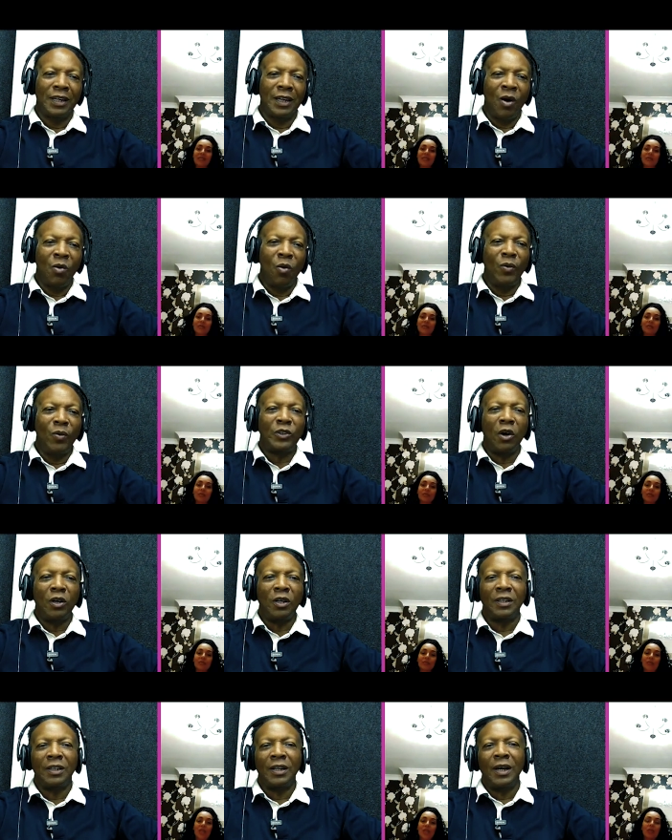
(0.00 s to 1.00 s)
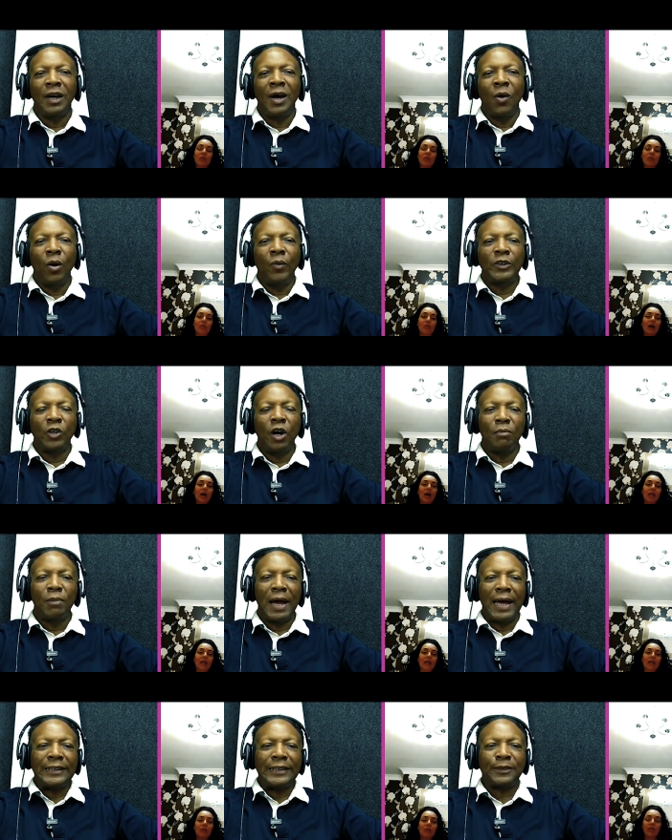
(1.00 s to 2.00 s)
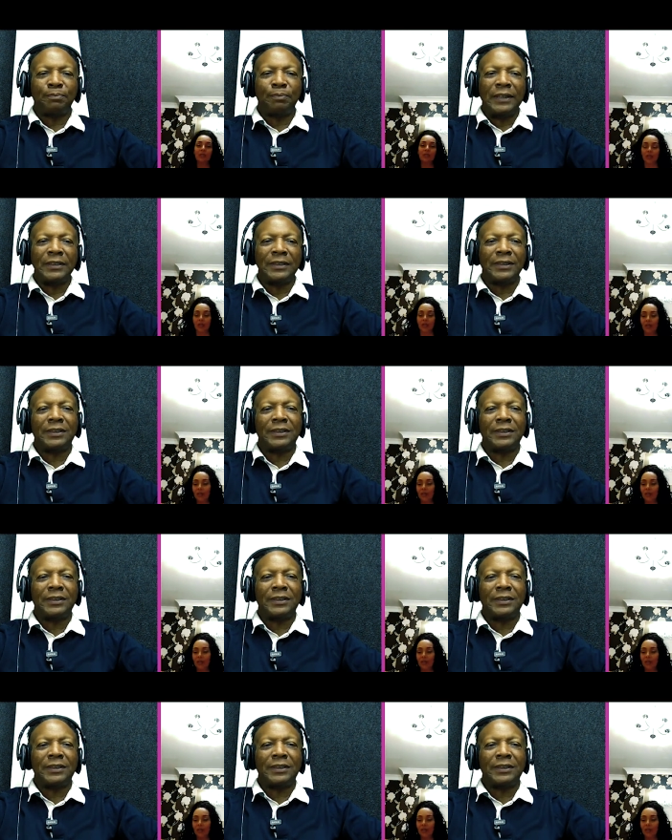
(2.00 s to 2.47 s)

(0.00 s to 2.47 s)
what we talk. What we talk about expense.